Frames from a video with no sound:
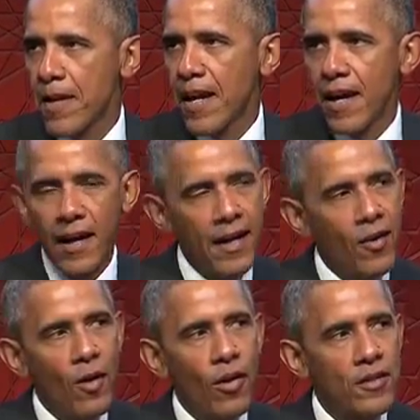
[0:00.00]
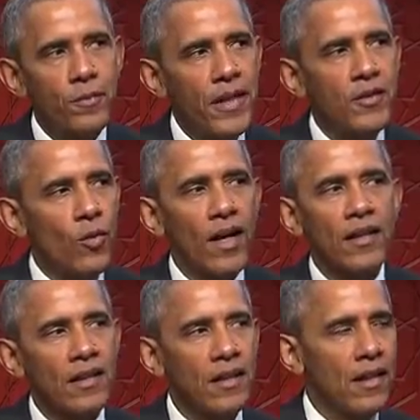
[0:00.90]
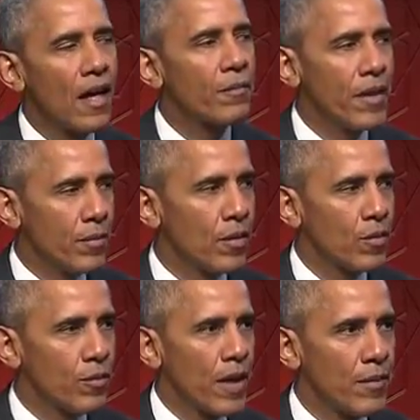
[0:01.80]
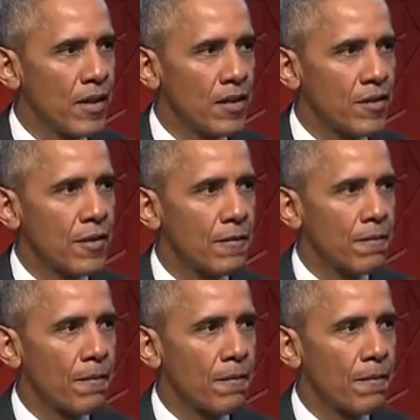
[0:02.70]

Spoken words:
And here I want to speak directly to the young people who may be listening.